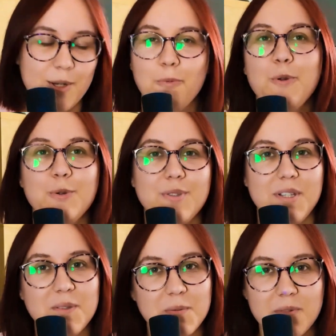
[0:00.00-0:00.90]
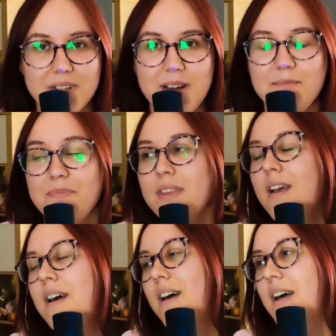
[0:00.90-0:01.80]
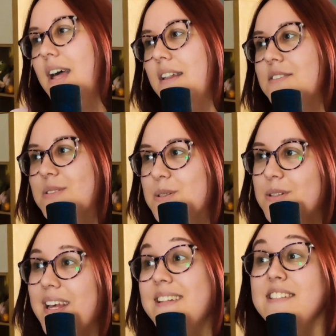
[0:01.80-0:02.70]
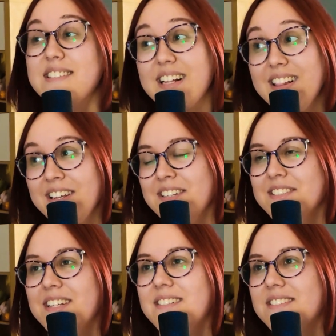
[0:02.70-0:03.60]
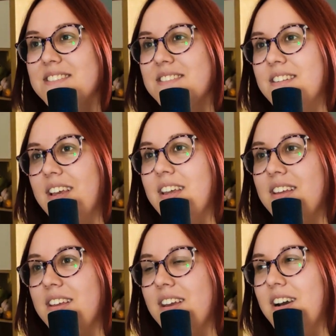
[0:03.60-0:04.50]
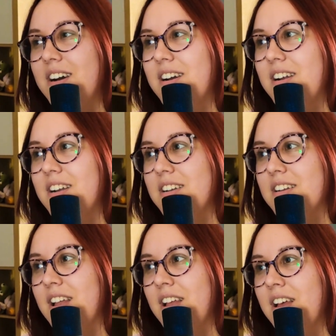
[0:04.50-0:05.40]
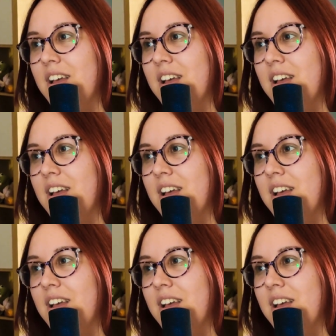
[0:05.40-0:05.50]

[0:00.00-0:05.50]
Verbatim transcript: some new scenes with them. And it's good, and it's clear that they are,